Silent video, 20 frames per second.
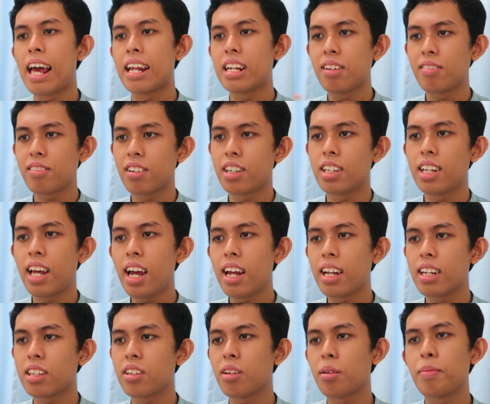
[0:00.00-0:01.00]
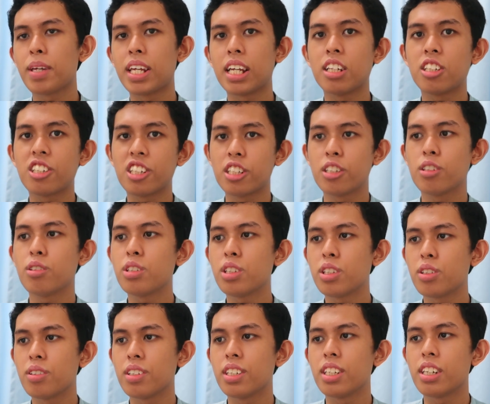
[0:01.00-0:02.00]
And after that, you'll be
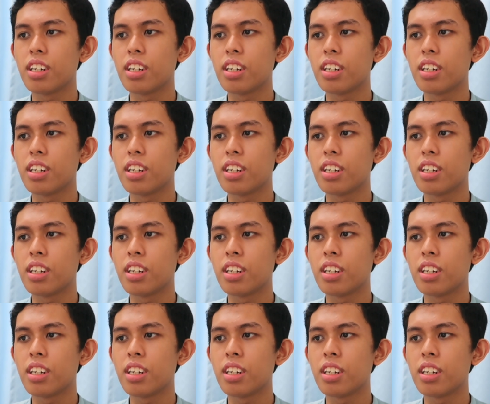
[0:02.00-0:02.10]
introduced to